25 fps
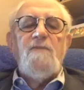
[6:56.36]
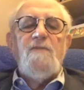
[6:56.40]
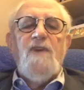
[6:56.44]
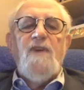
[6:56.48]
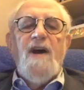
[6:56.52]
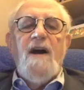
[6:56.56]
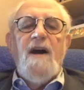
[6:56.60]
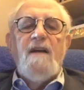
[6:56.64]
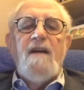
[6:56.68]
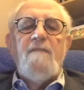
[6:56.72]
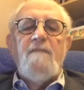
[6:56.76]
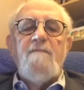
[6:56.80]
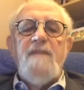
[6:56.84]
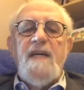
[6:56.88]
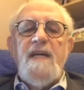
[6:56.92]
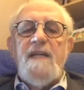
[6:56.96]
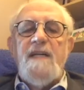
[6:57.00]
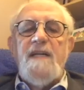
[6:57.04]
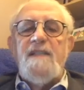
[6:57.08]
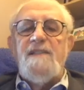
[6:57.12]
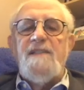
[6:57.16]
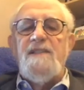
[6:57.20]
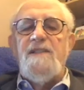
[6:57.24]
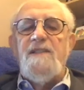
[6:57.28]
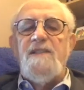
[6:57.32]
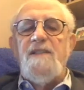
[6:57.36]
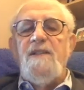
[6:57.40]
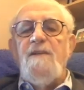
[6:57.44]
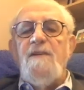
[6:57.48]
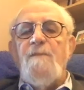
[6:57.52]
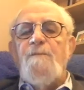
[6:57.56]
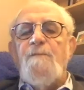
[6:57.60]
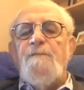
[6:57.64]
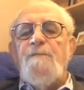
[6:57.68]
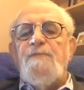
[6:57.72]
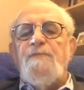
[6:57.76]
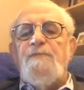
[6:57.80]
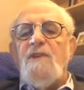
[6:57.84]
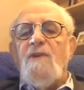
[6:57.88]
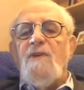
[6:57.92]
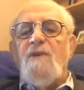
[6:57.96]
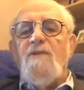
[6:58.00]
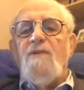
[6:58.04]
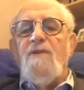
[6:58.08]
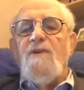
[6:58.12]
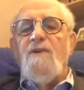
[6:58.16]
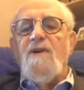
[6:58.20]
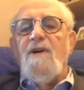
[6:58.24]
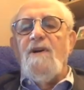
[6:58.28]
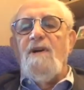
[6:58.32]
with Prof next,
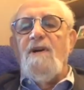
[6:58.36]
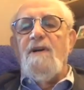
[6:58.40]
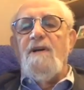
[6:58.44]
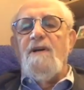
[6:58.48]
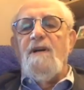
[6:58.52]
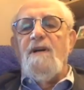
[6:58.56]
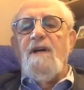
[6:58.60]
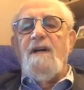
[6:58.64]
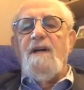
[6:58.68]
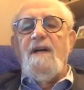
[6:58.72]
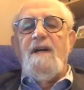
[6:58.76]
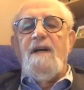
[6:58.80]
or